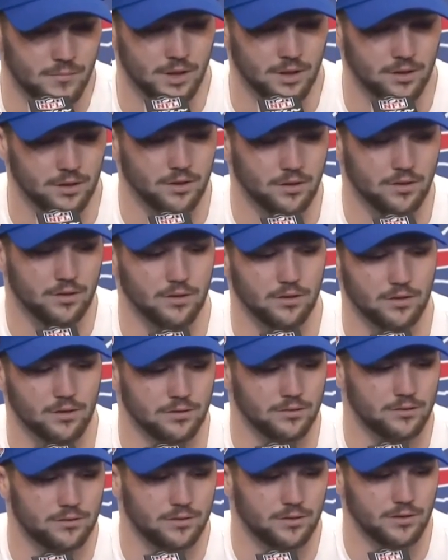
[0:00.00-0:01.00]

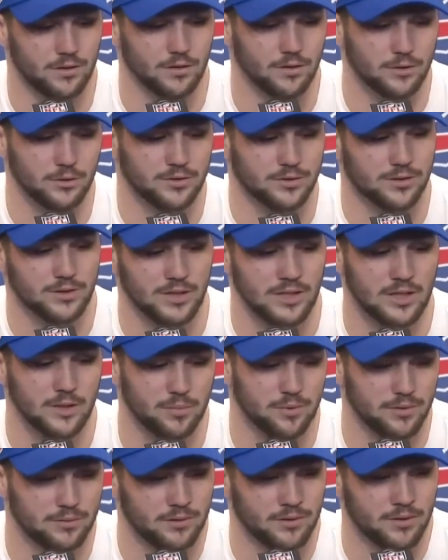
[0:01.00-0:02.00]
You lose
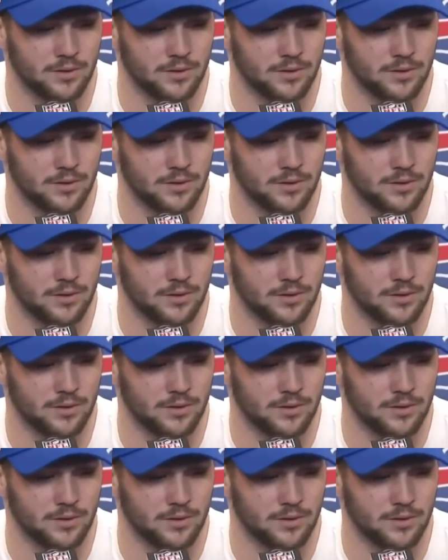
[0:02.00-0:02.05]
sleep,